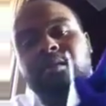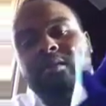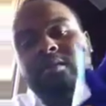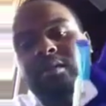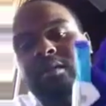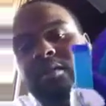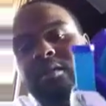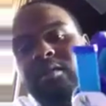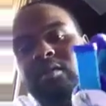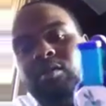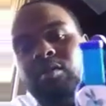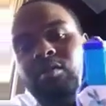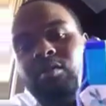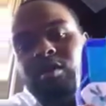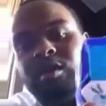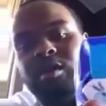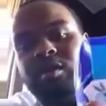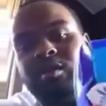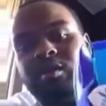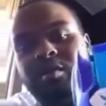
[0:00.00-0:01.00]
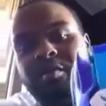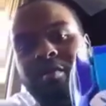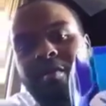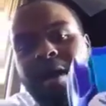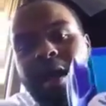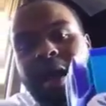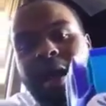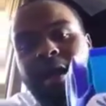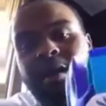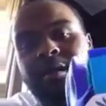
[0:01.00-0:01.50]
The little Hornet on the
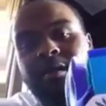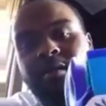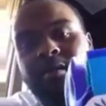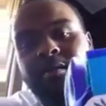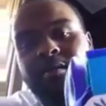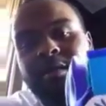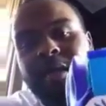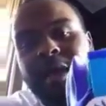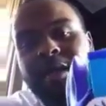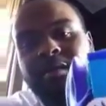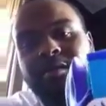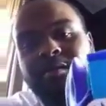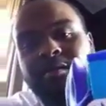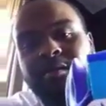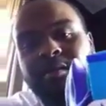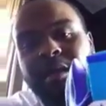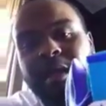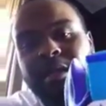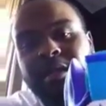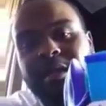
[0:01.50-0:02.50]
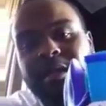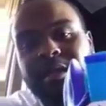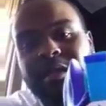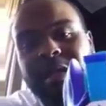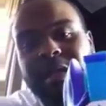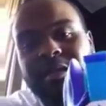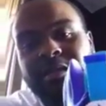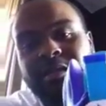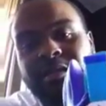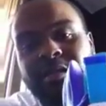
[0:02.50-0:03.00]
back. I think
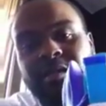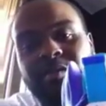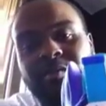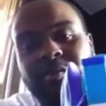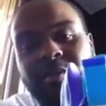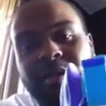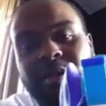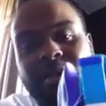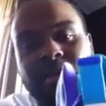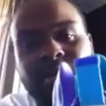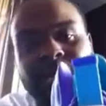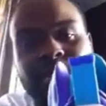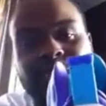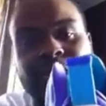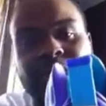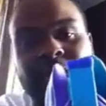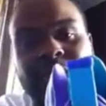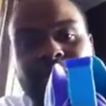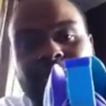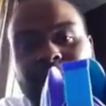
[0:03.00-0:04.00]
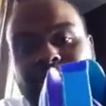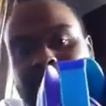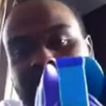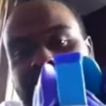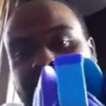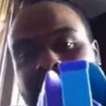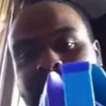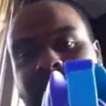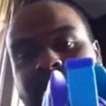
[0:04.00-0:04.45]
that's dope because of what the shoe